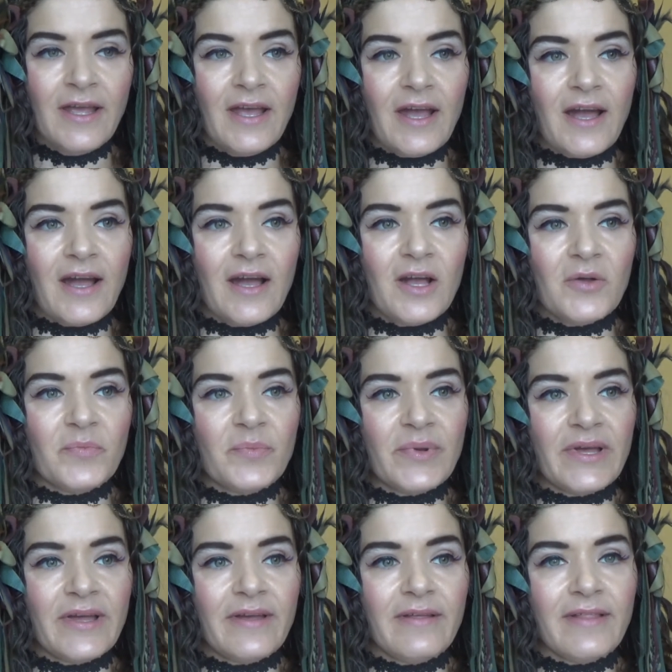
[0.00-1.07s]
But
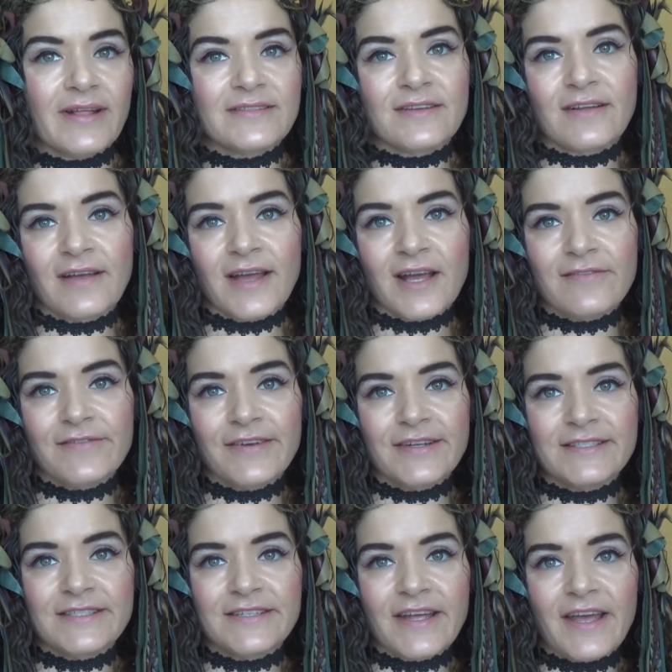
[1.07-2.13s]
that's all I have for you
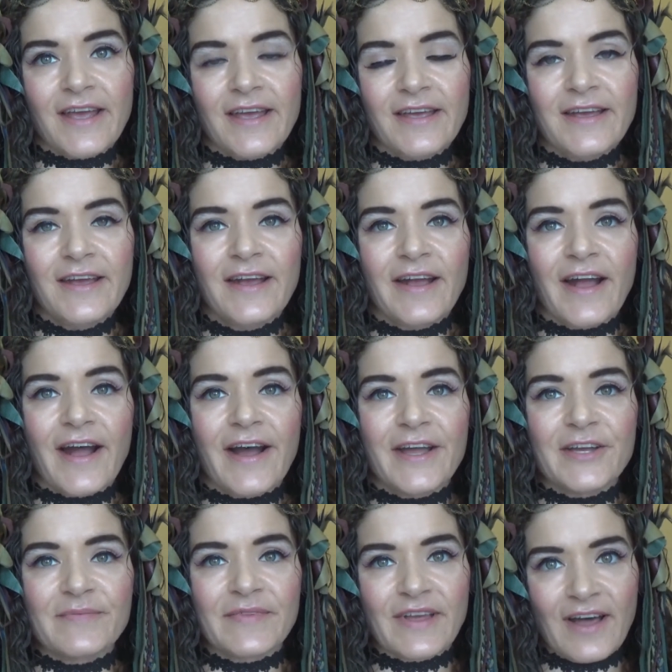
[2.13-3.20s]
today. I
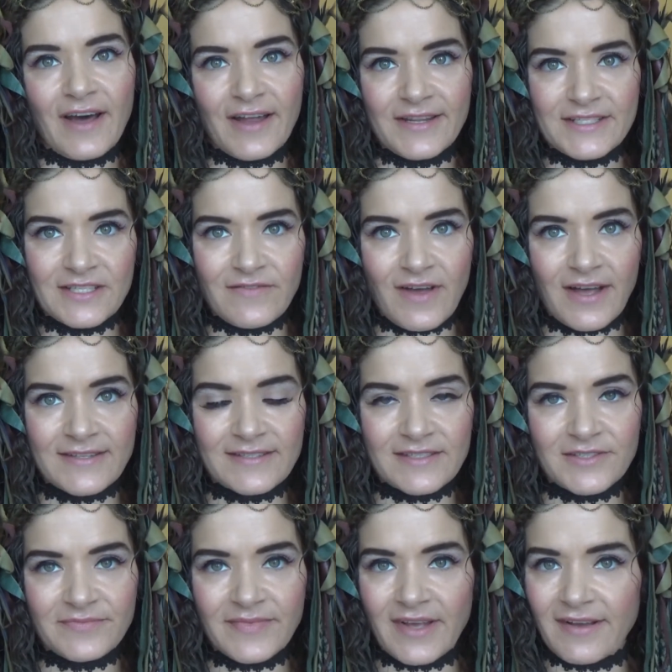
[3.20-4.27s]
am the Goddess of
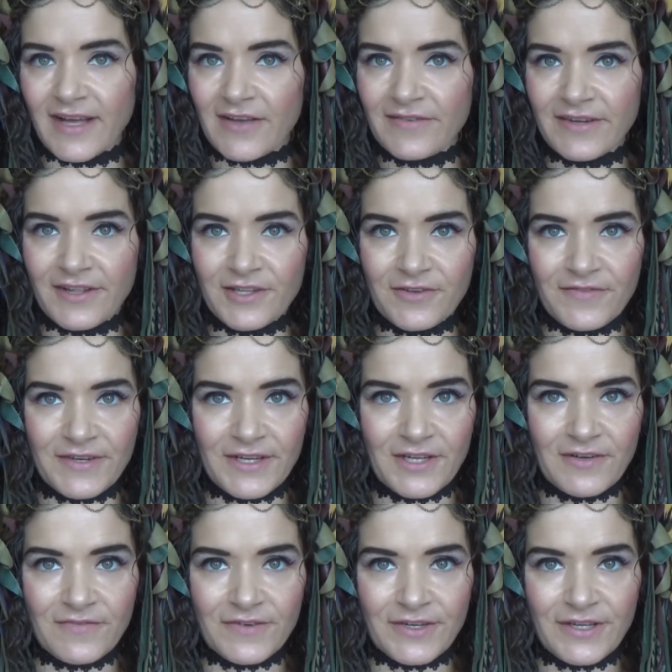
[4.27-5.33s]
Awesome. I'll have another
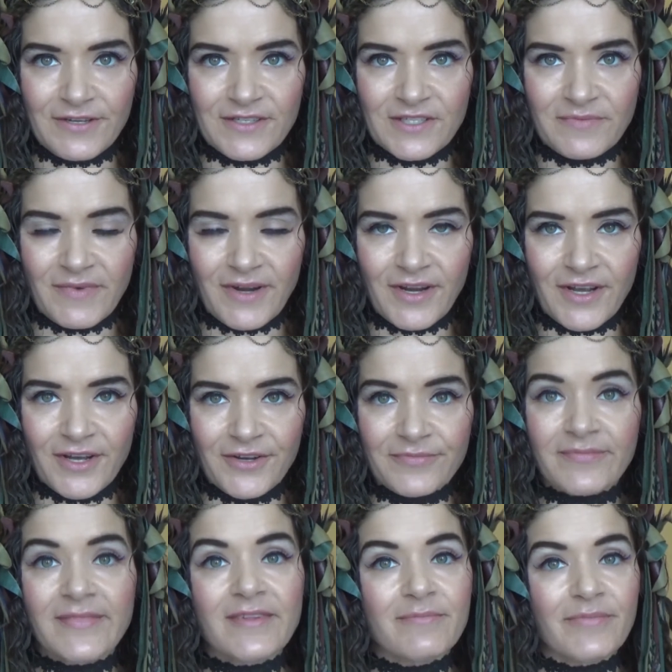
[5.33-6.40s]
video for you
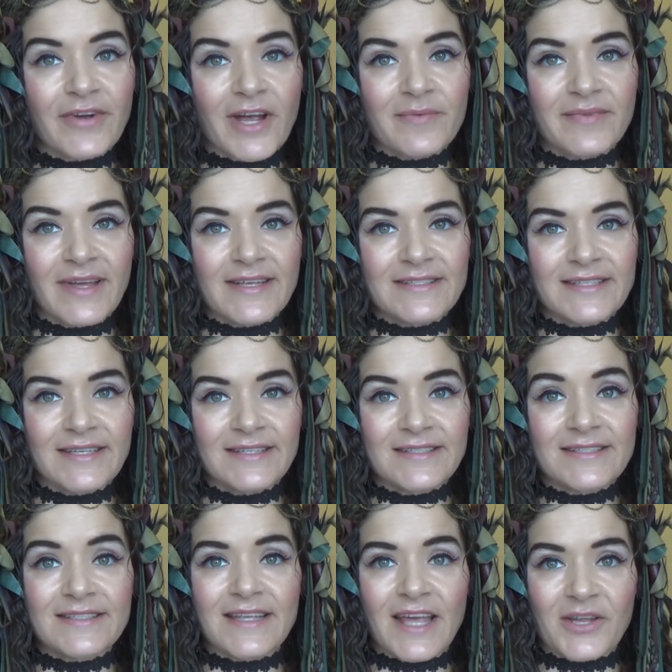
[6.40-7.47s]
tomorrow. Bright
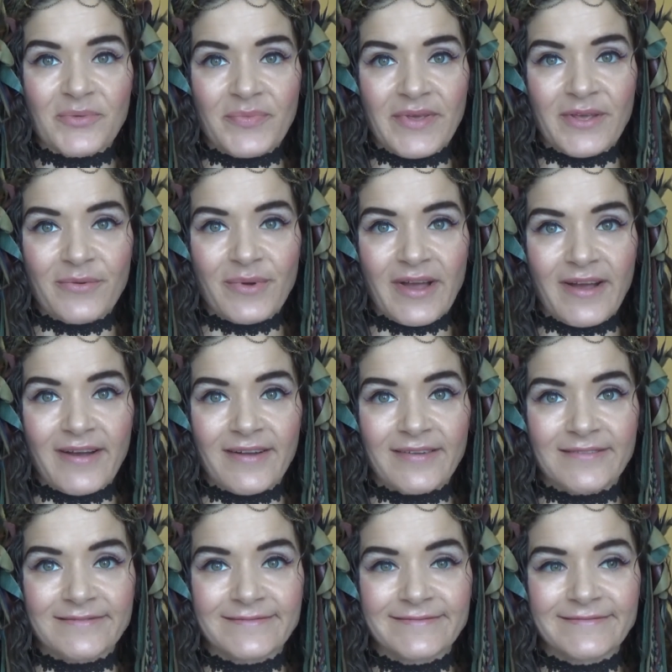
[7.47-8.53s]
blessings and be well.